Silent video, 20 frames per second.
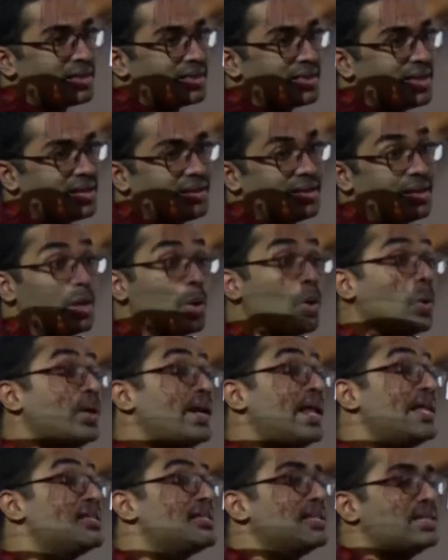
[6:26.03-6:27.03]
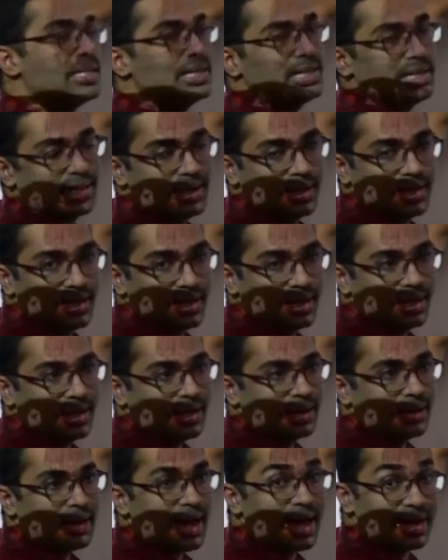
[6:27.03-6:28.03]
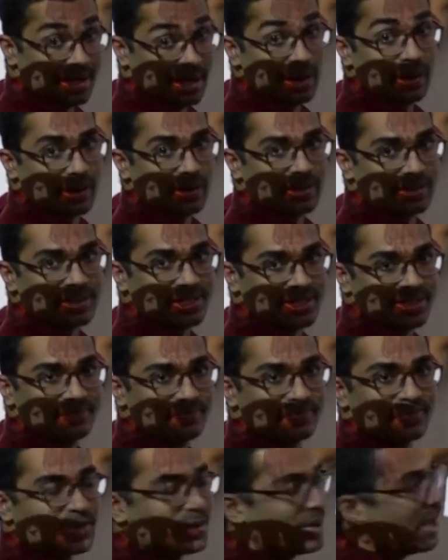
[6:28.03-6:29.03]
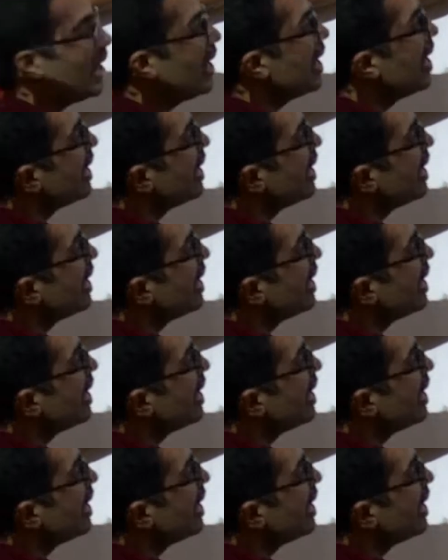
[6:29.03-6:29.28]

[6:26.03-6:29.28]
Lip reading: than the low density analogs. Okay,